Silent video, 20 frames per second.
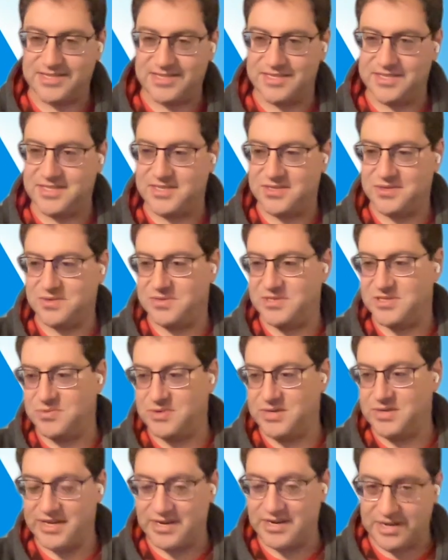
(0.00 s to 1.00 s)
And so she
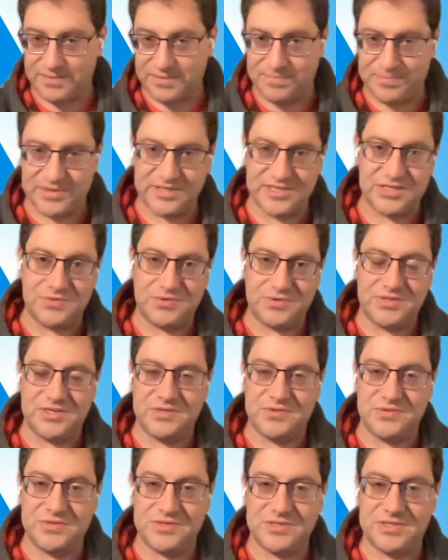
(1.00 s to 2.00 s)
would get up and she would
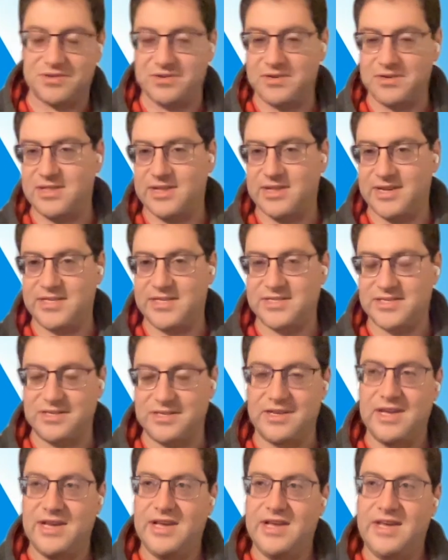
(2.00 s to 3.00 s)
do certain things
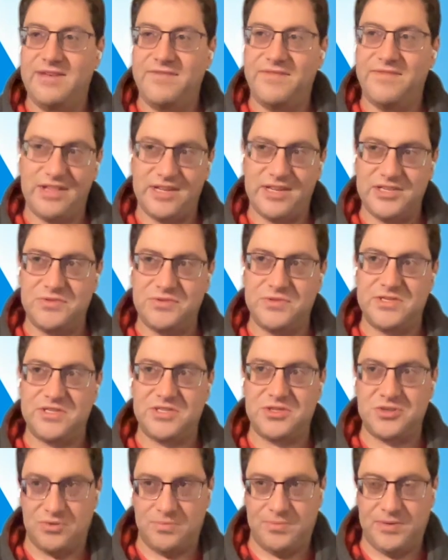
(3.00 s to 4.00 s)
and felt like she was
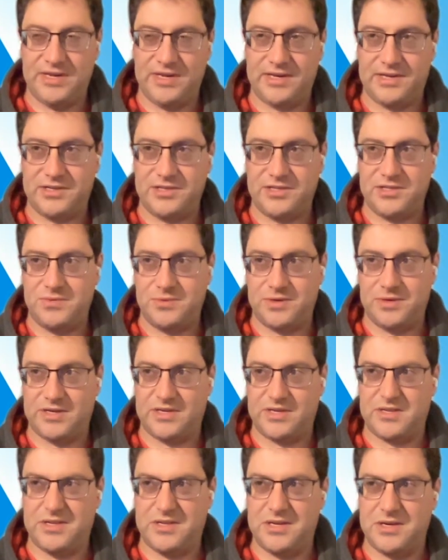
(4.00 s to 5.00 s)
just sort of being held to
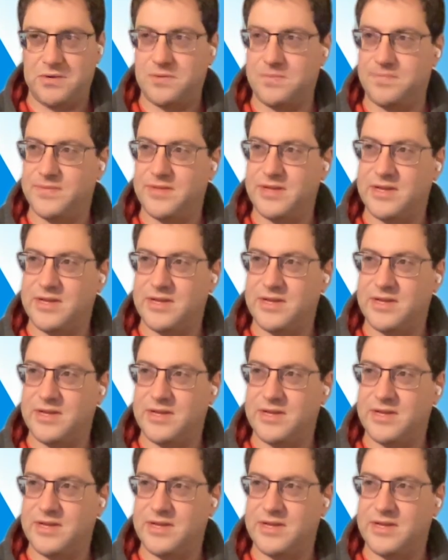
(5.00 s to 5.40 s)
a, you know,